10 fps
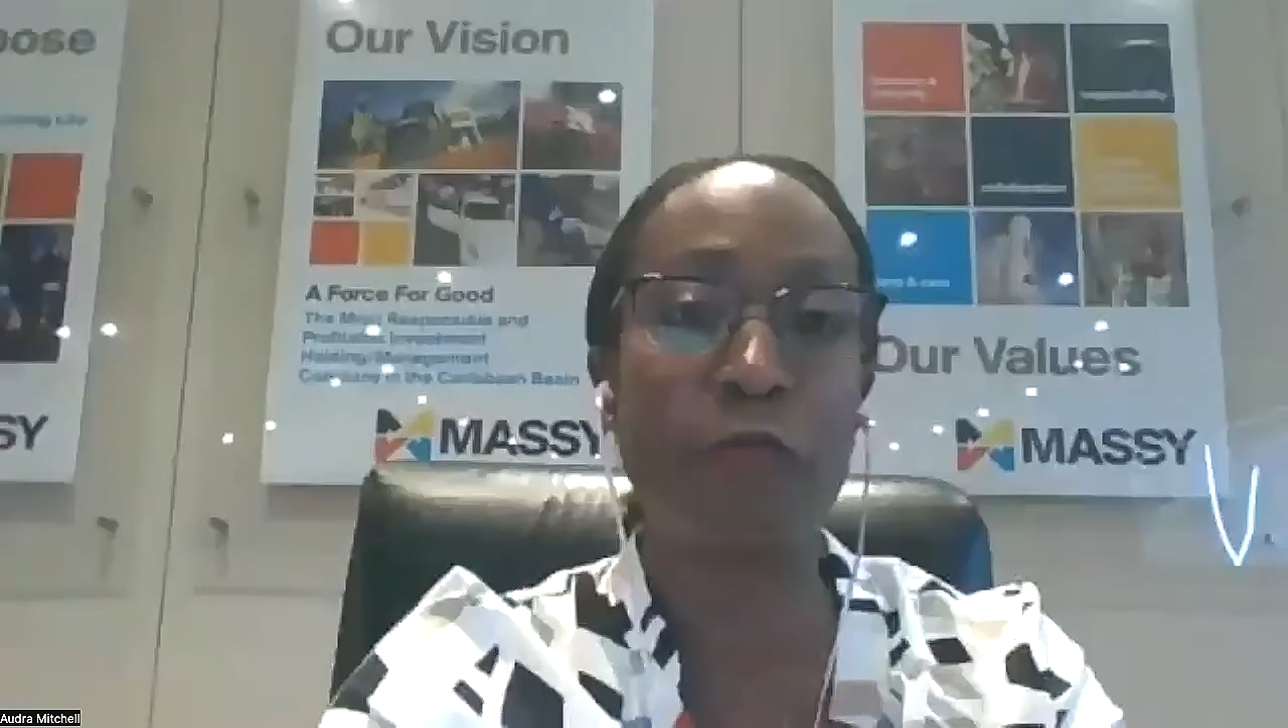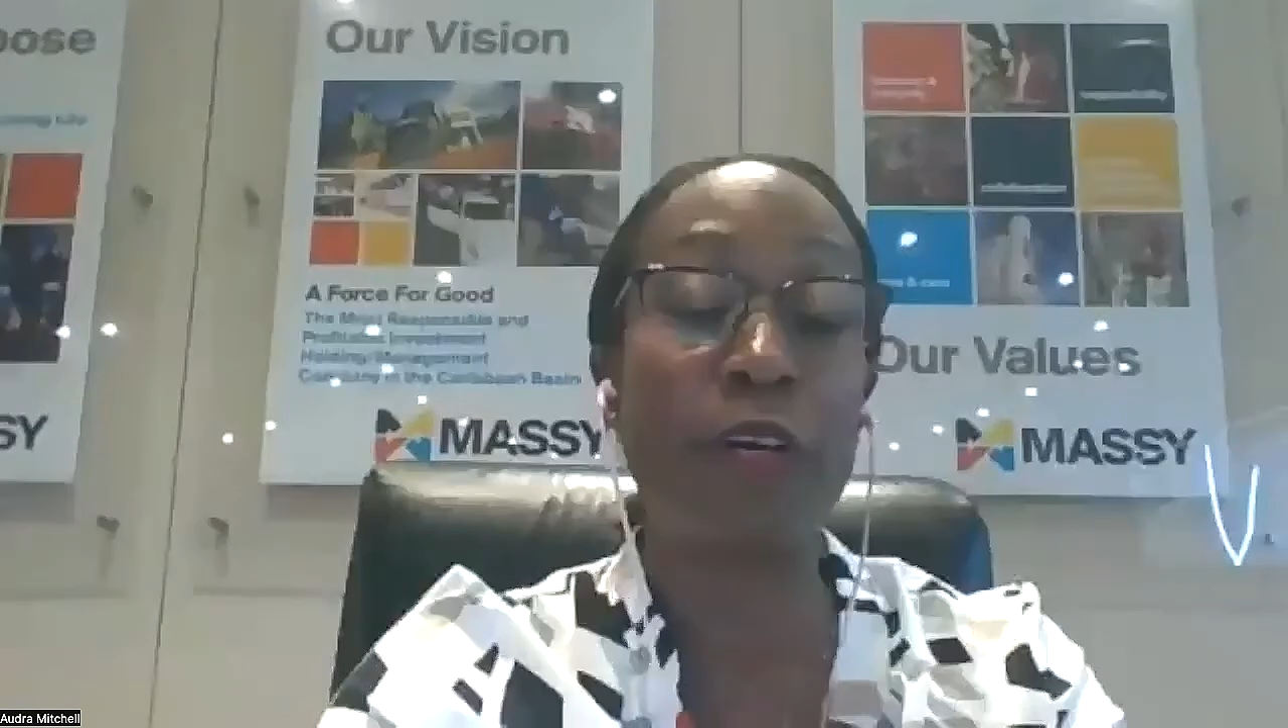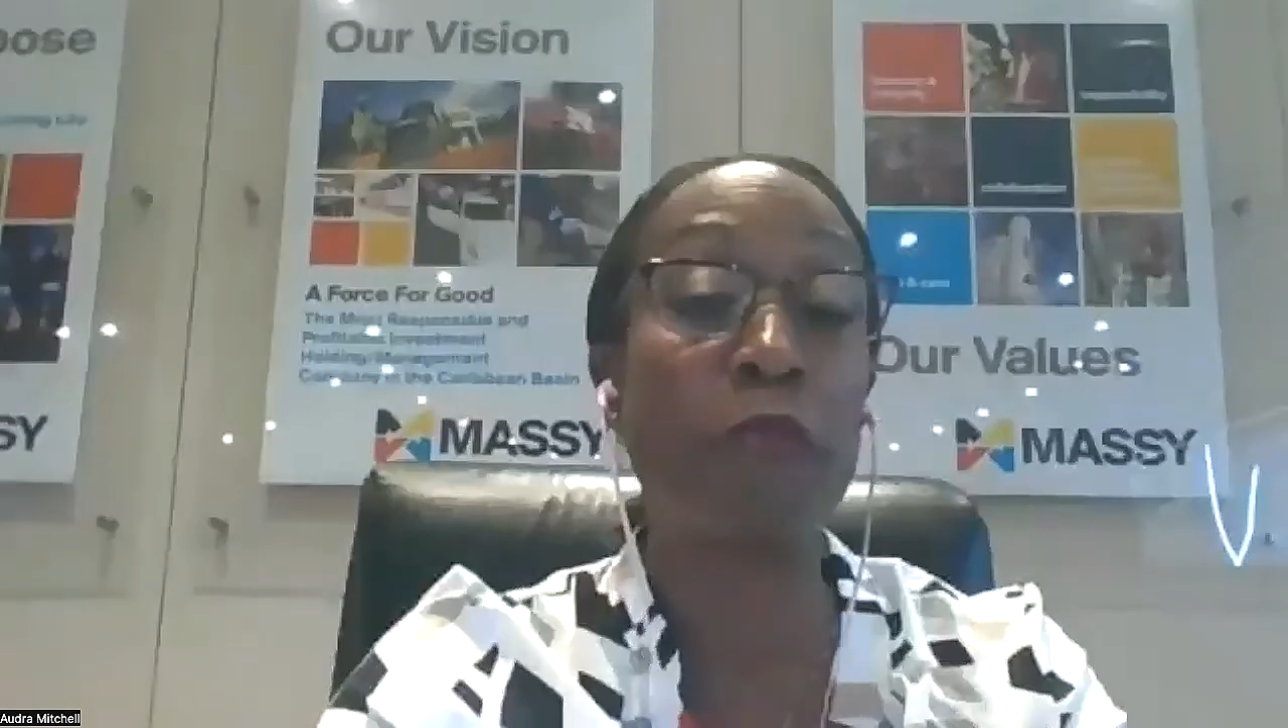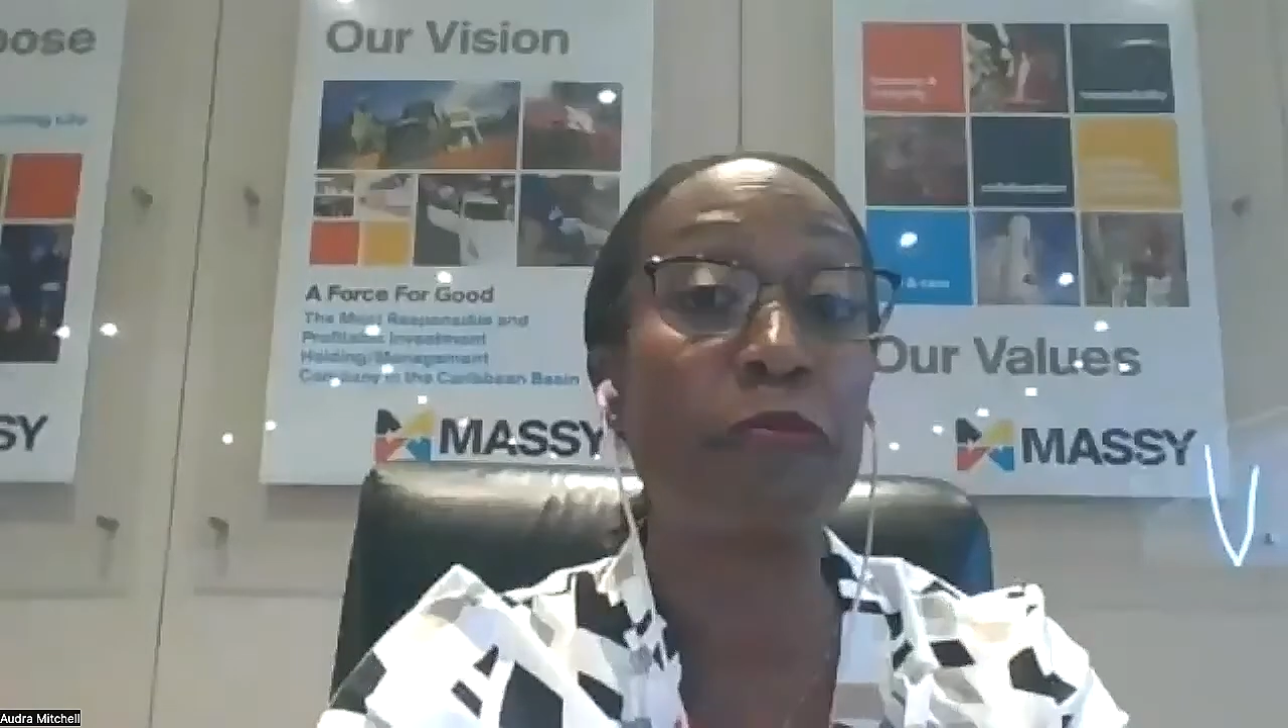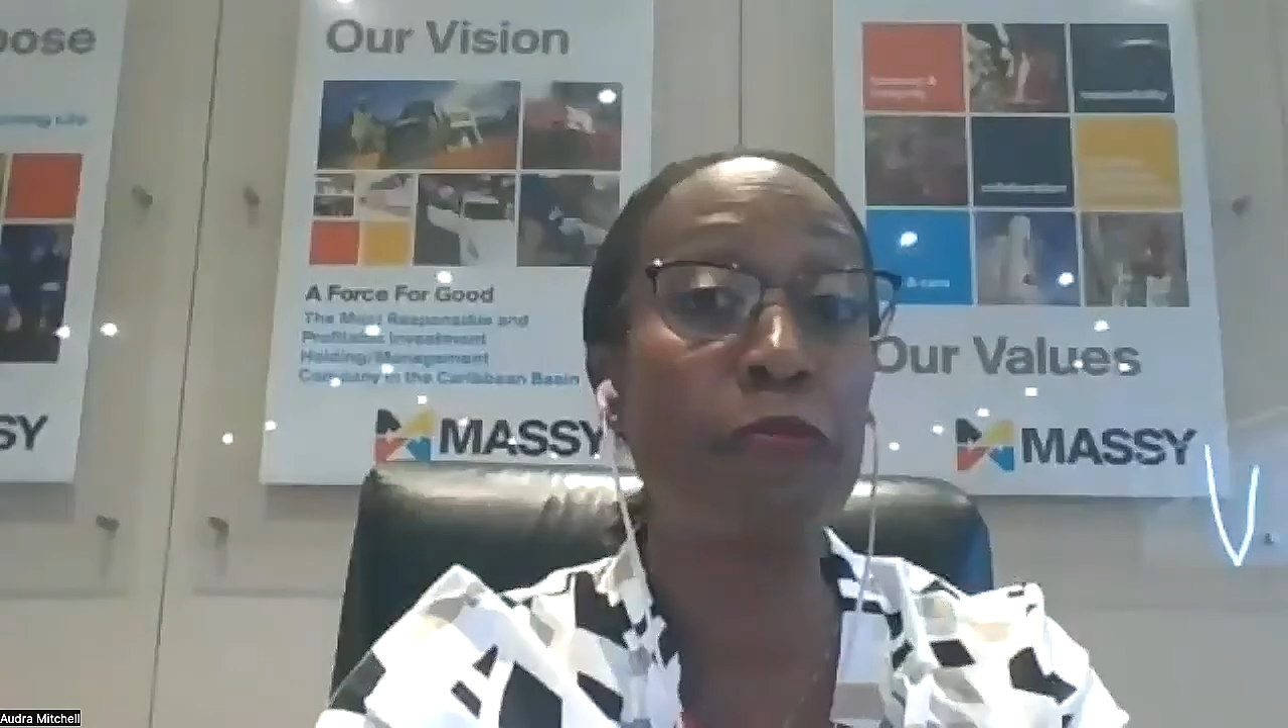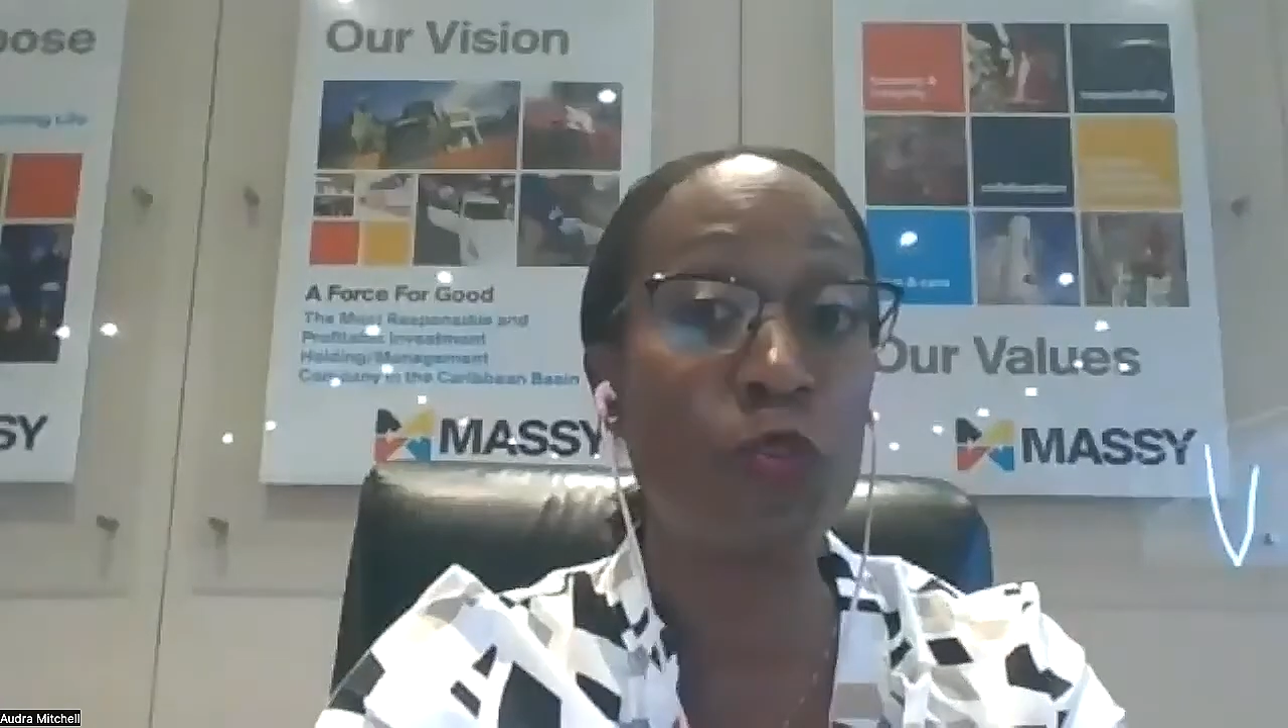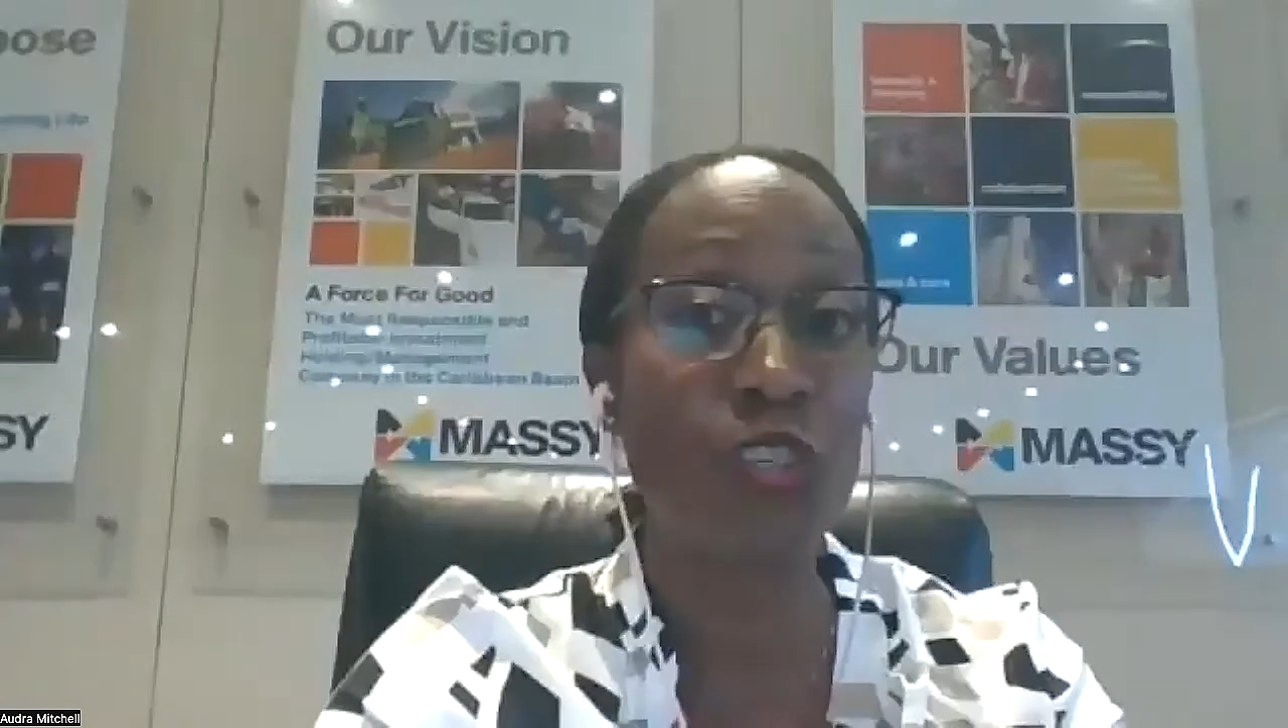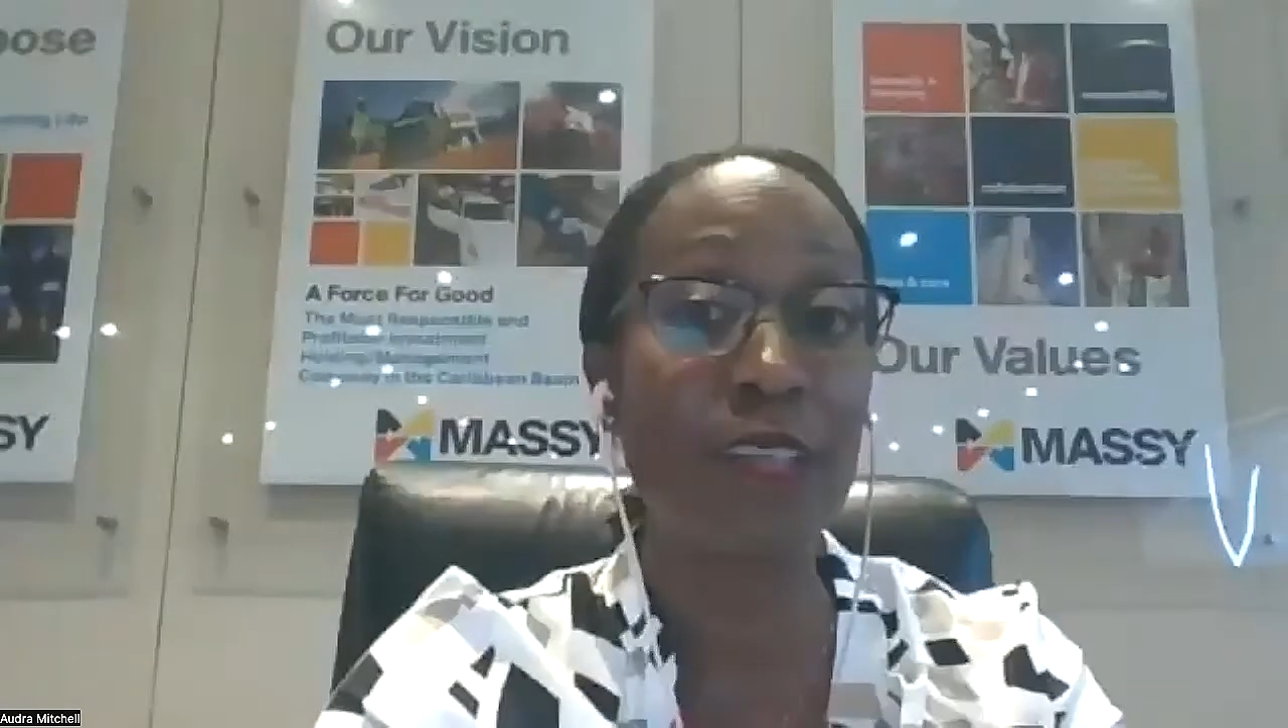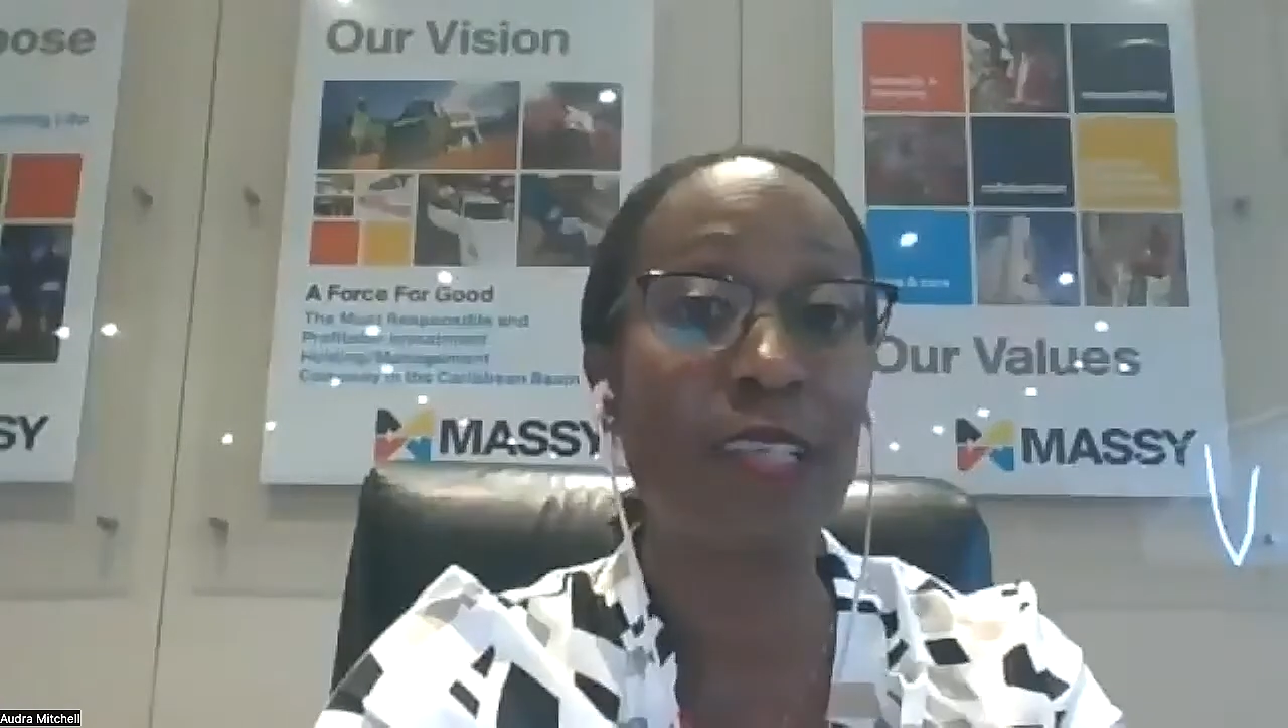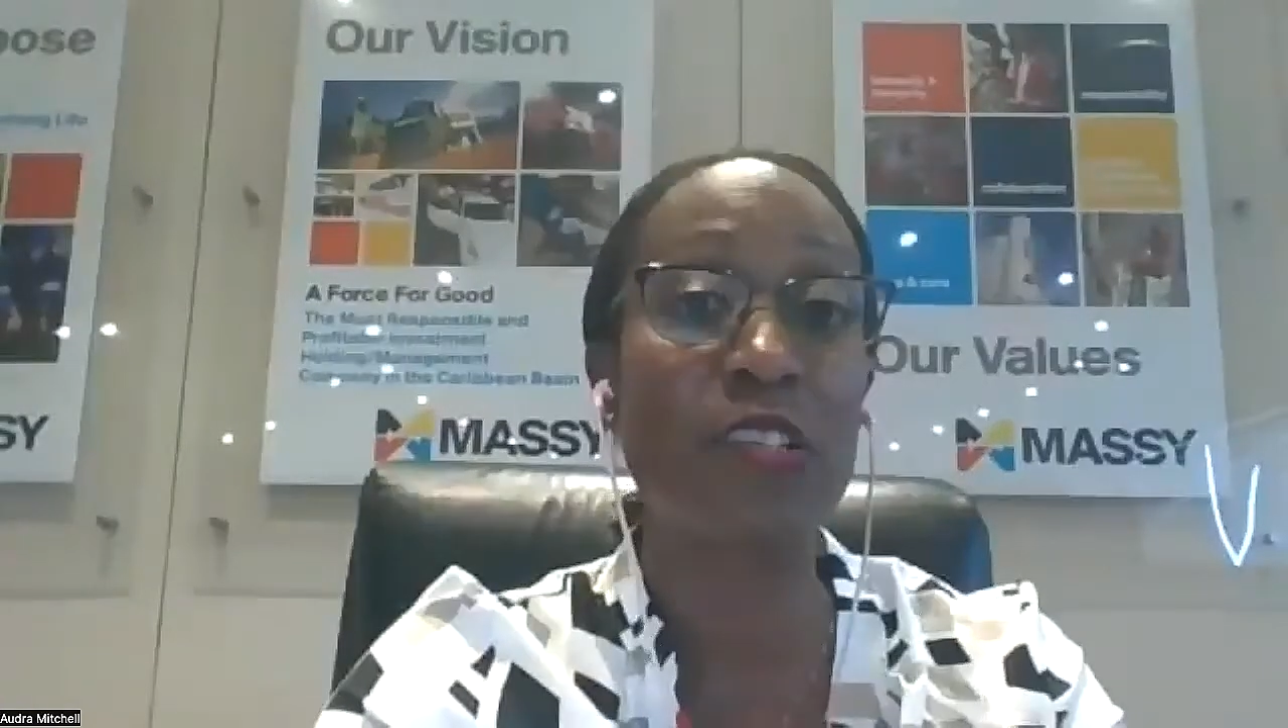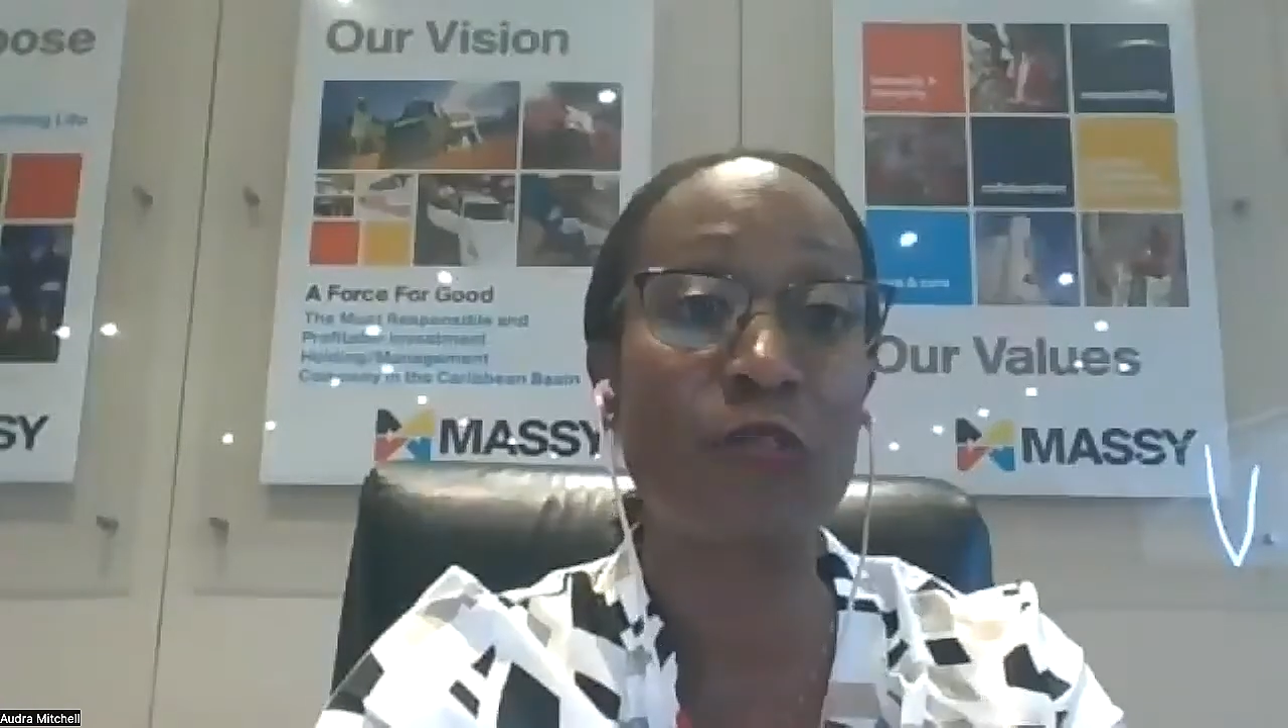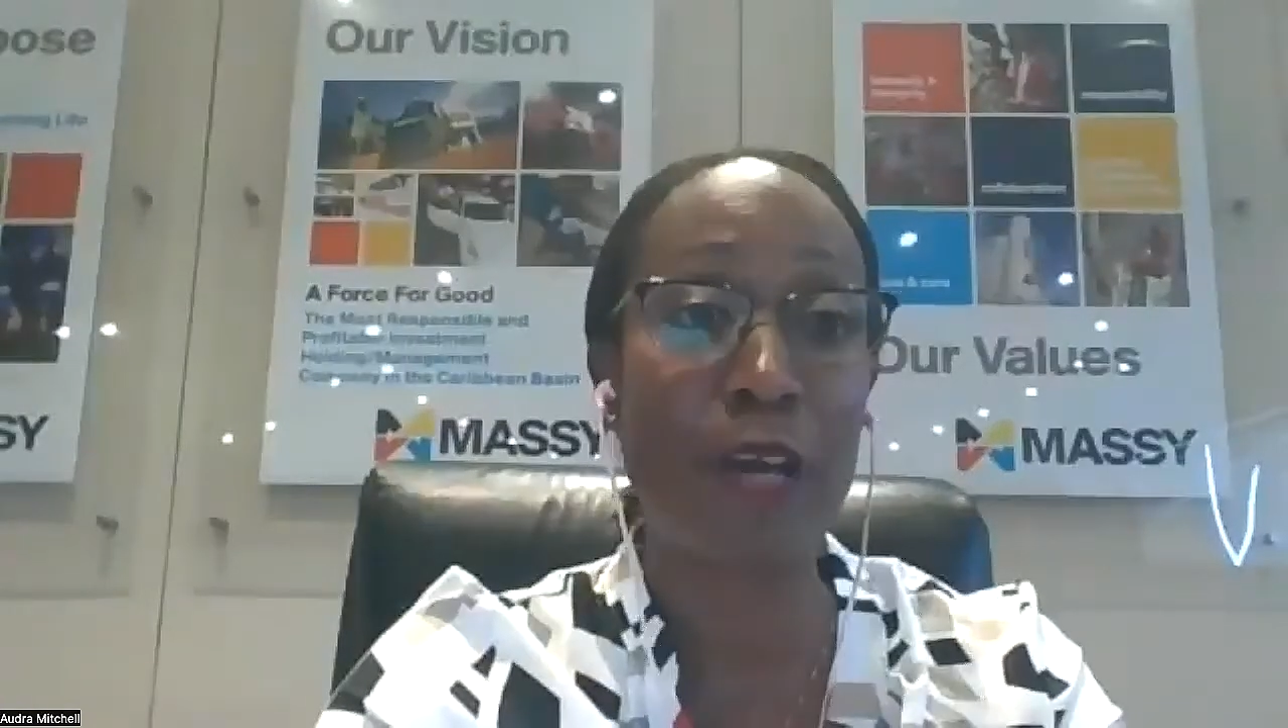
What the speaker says: for a future that is